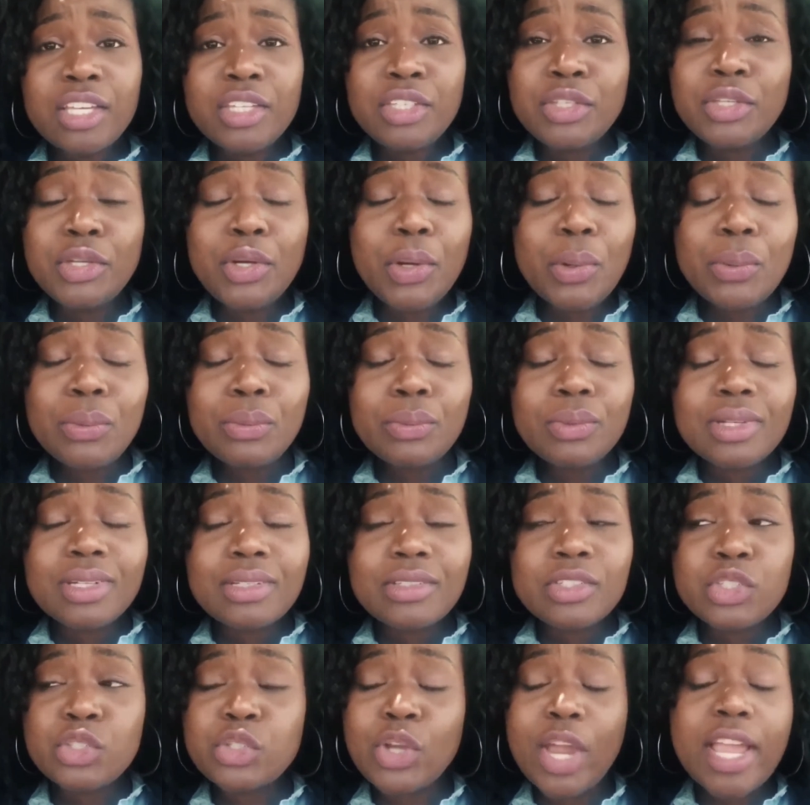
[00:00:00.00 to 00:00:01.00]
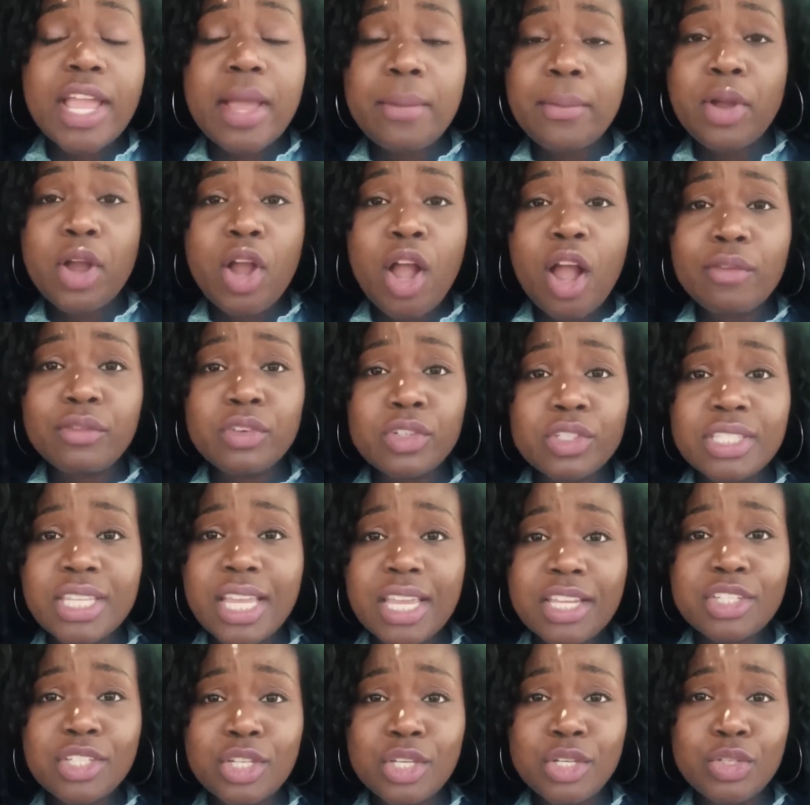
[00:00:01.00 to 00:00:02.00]
You don't strike up a
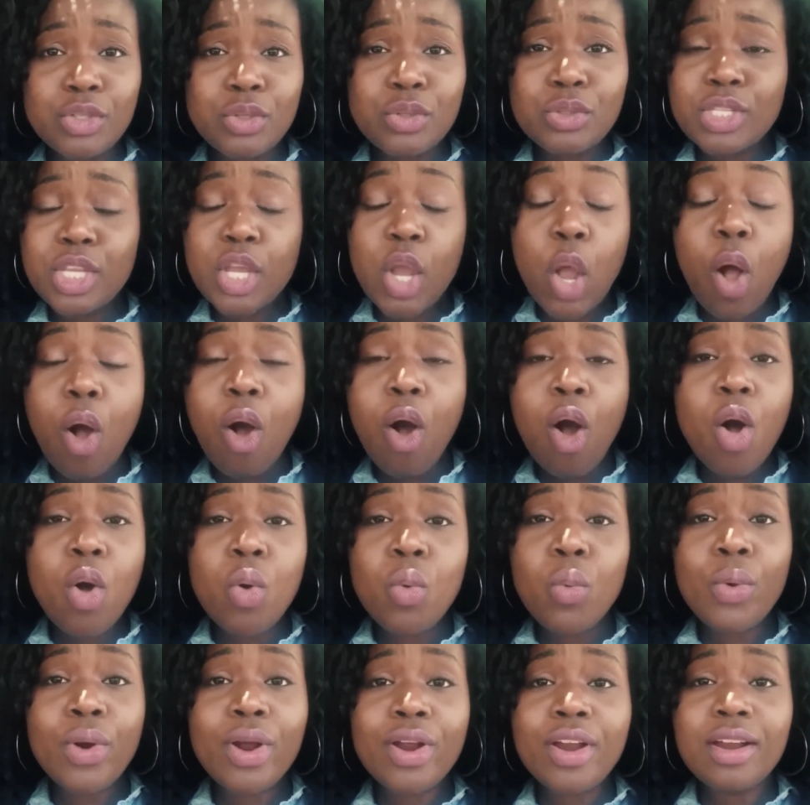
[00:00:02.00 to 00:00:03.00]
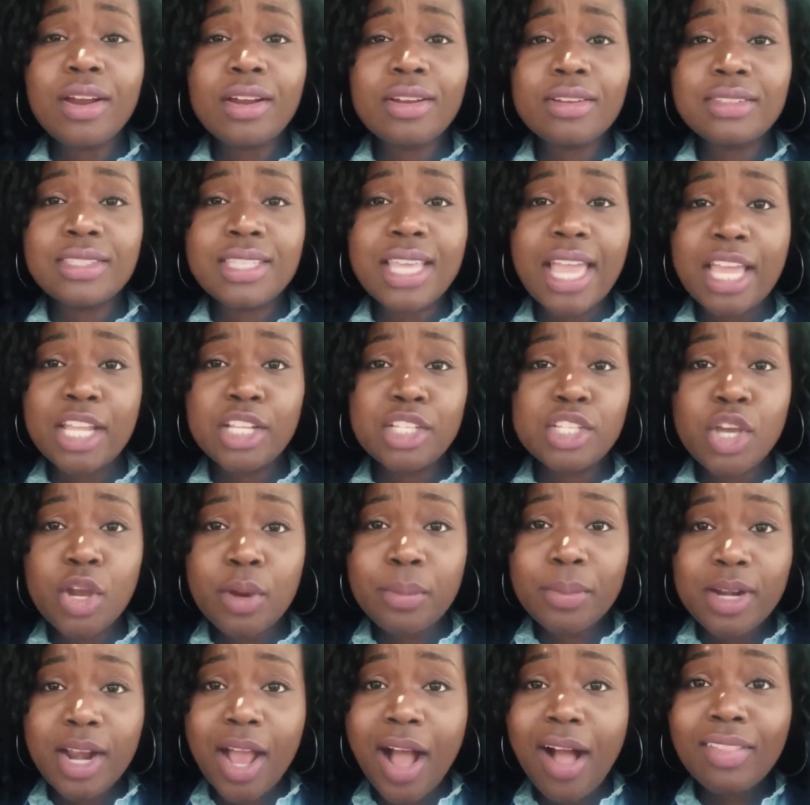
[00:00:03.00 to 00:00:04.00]
conversation using all words and
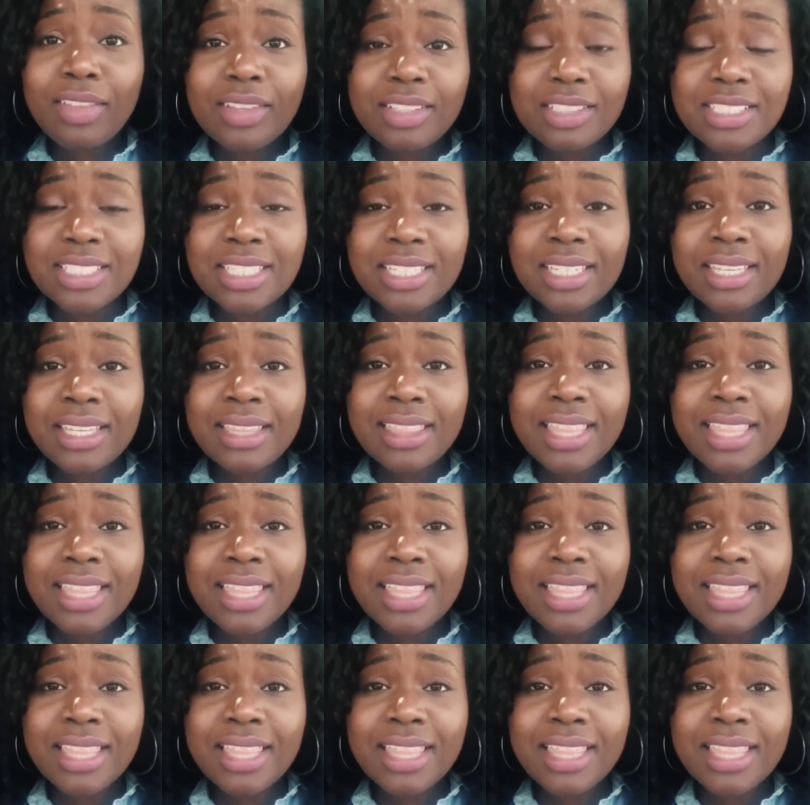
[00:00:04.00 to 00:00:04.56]
terminology